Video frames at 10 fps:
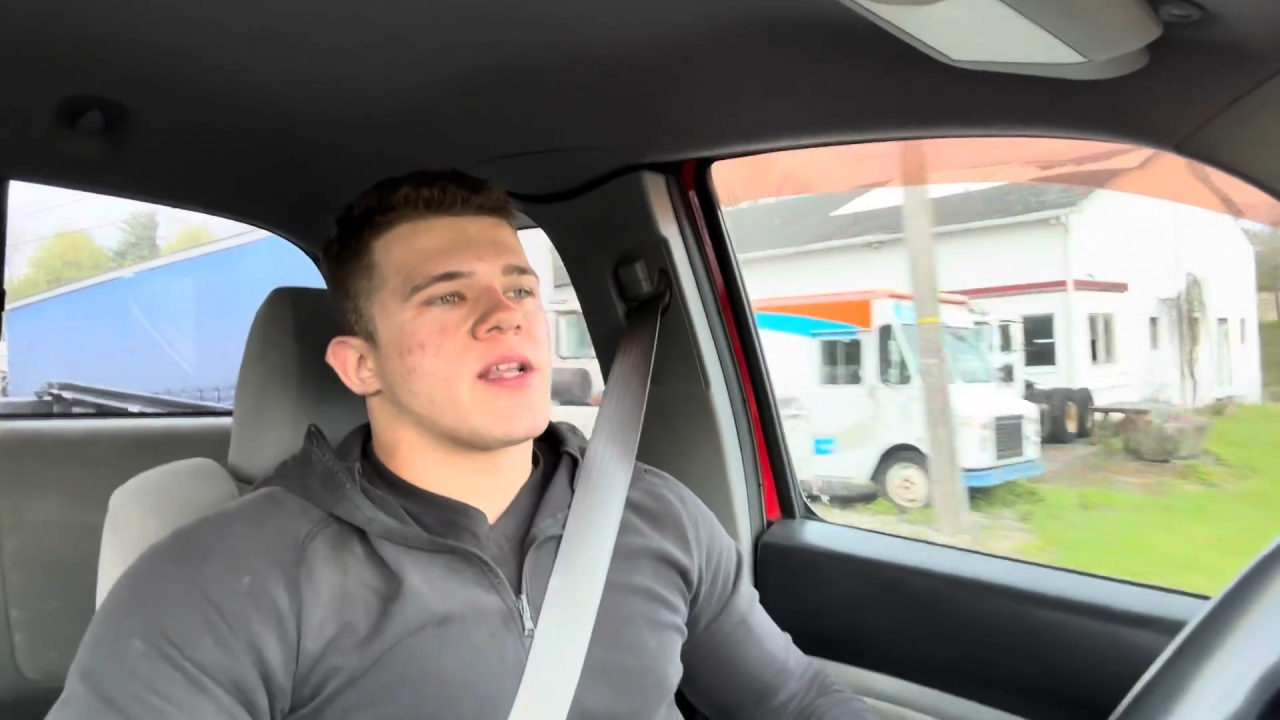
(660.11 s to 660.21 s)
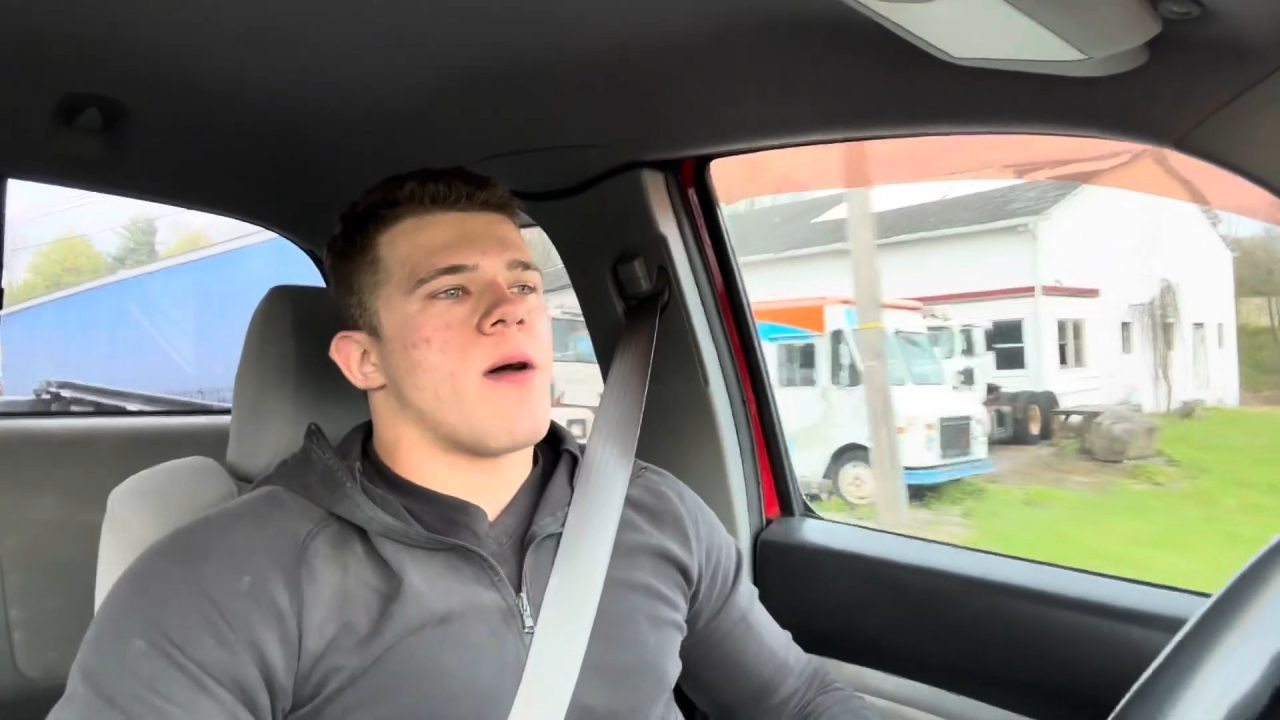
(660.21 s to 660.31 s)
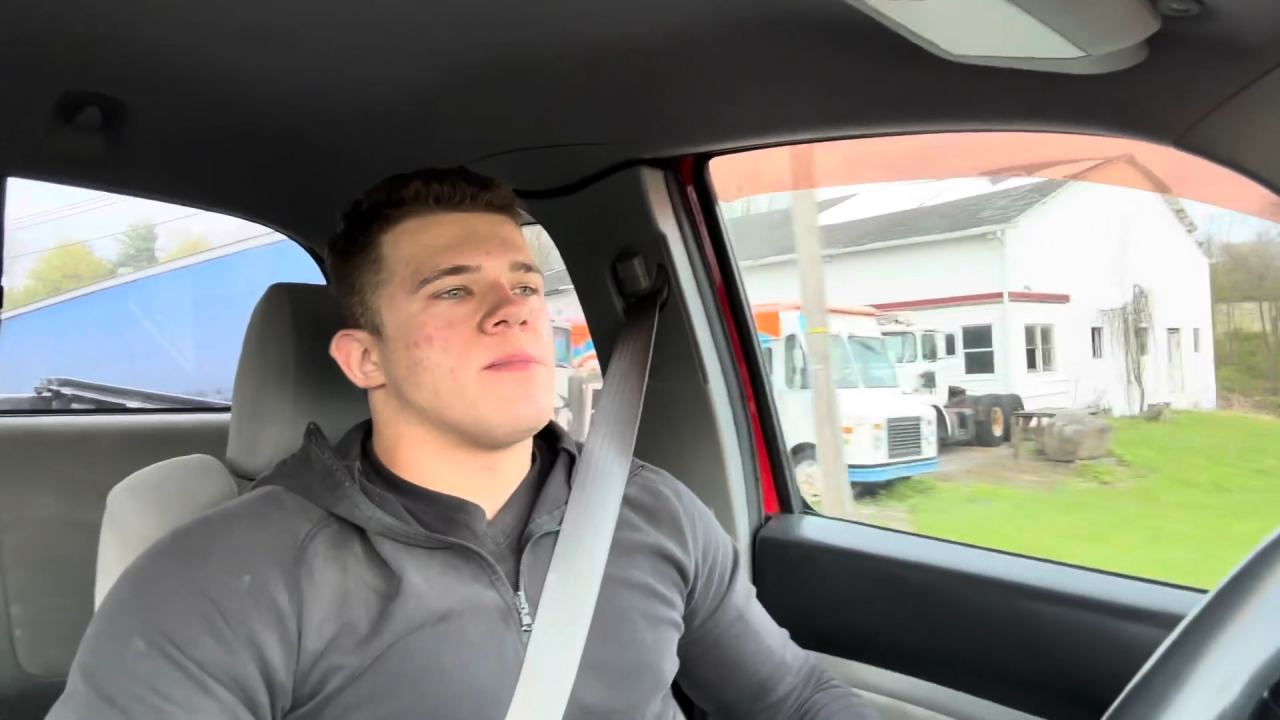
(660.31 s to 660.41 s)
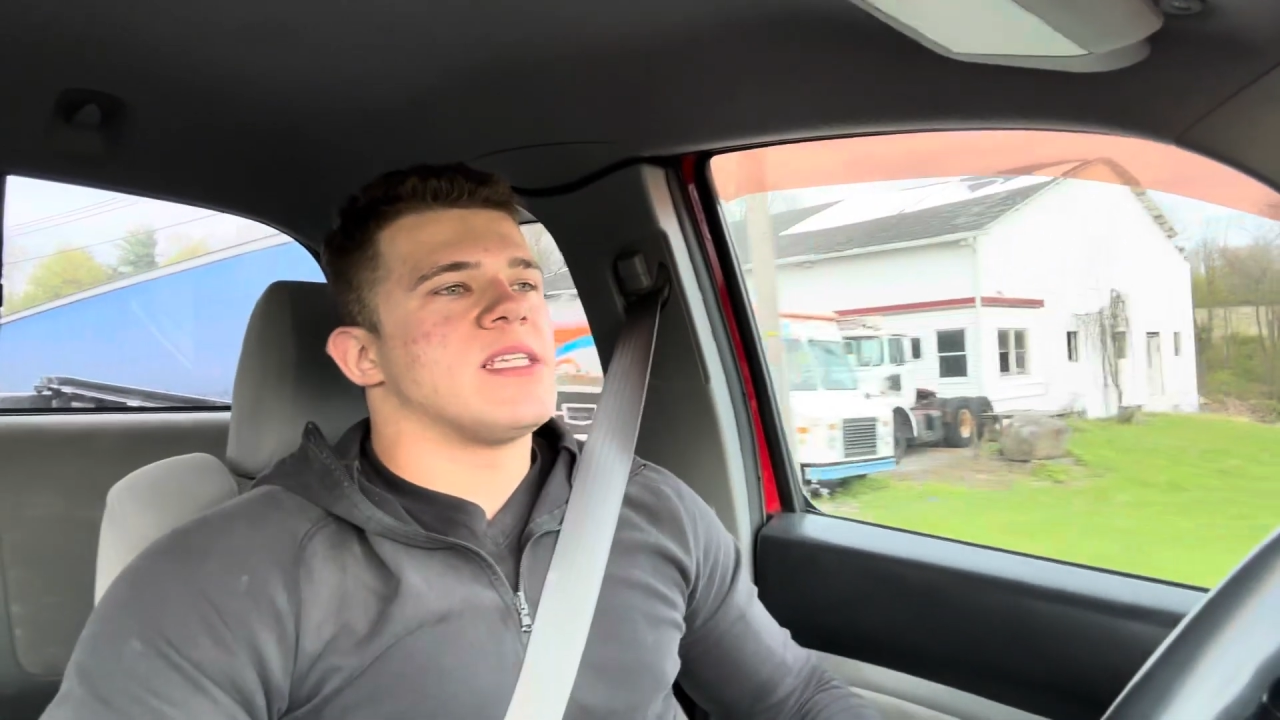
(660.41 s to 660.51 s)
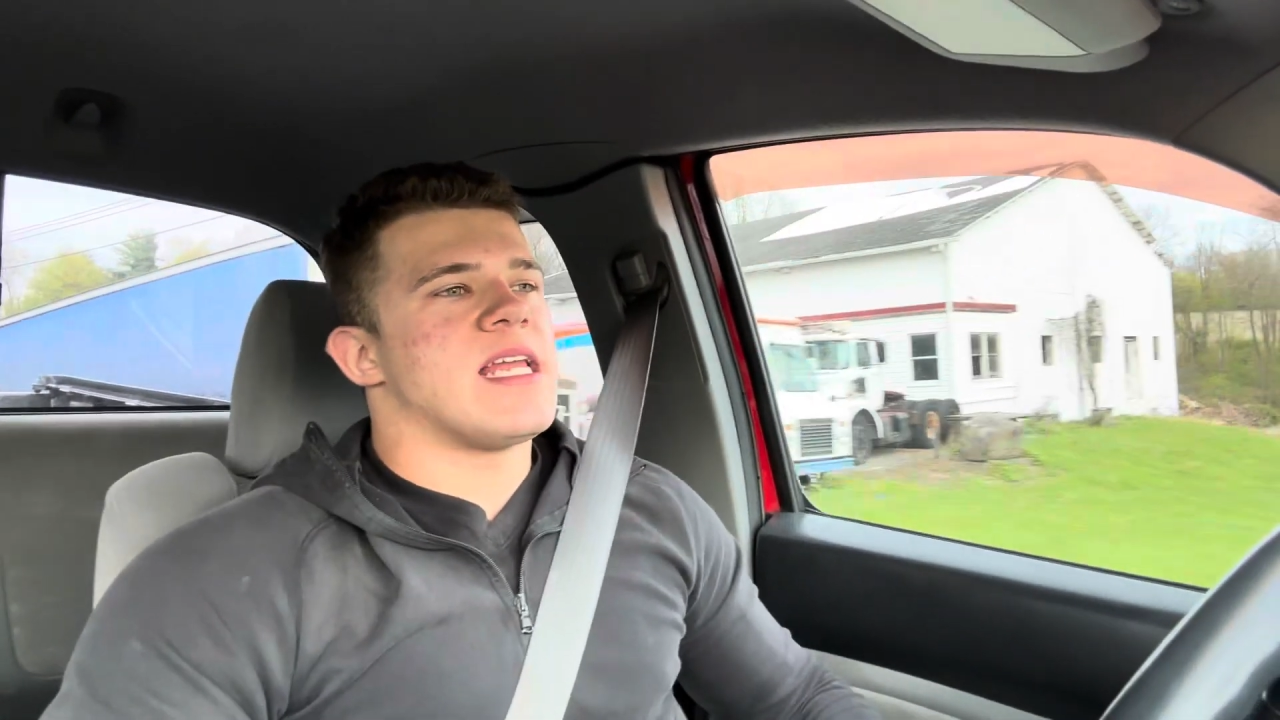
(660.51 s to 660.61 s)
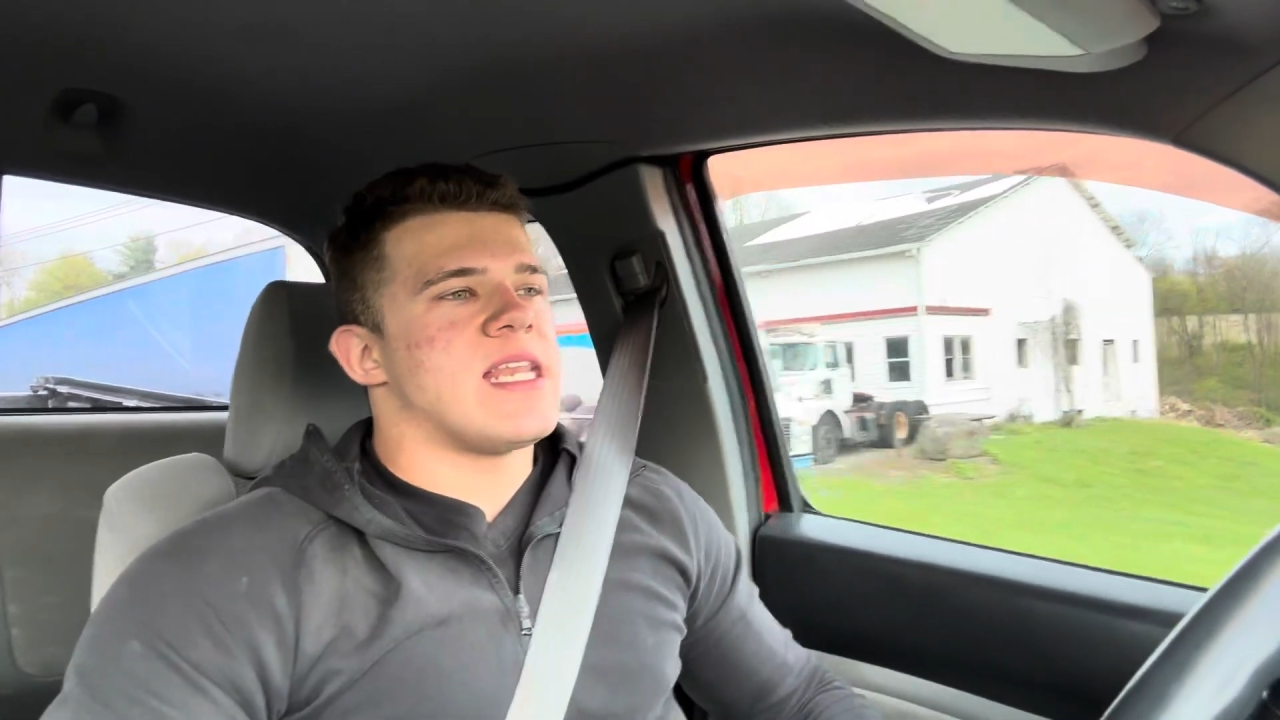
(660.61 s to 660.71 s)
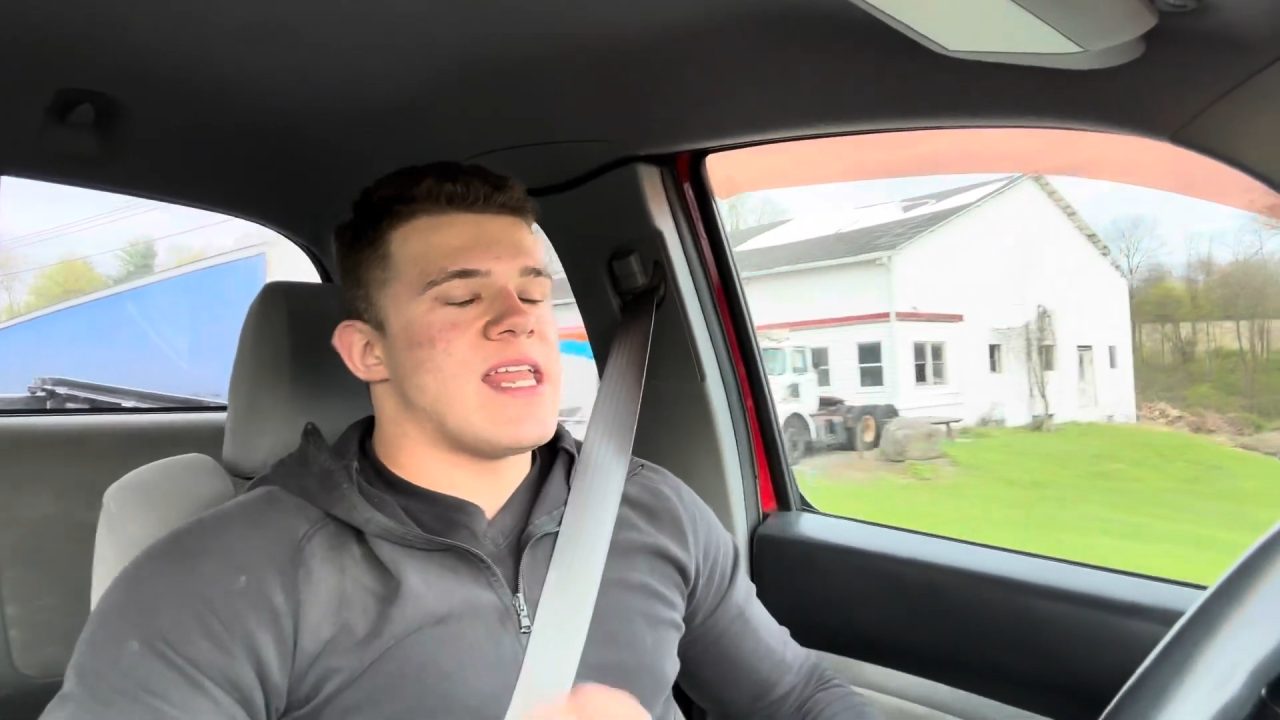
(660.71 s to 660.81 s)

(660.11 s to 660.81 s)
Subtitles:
comes in